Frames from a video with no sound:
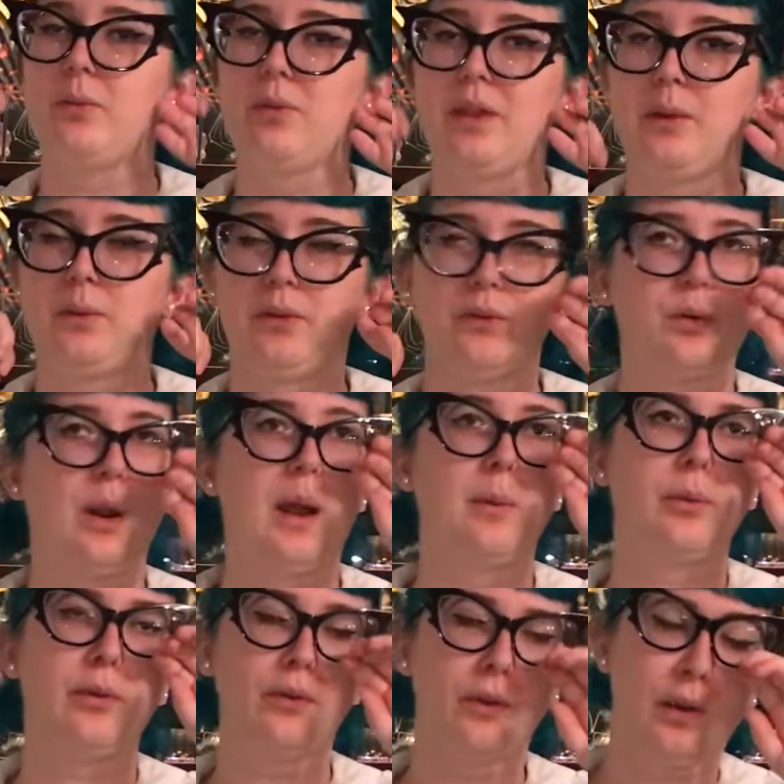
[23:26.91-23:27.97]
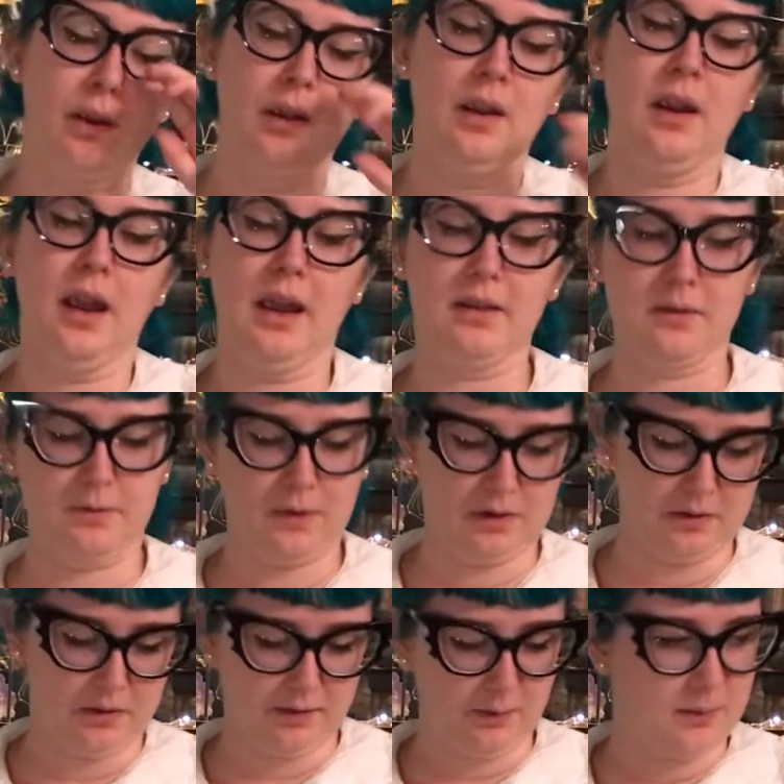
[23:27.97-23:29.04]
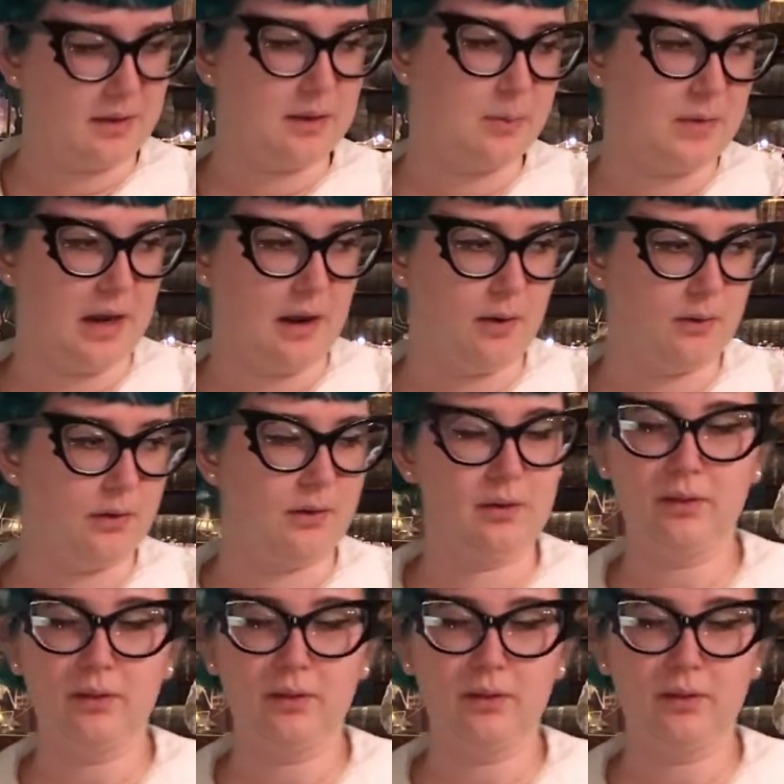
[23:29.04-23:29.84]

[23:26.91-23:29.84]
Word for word: playing with straps and then finally sewing them down.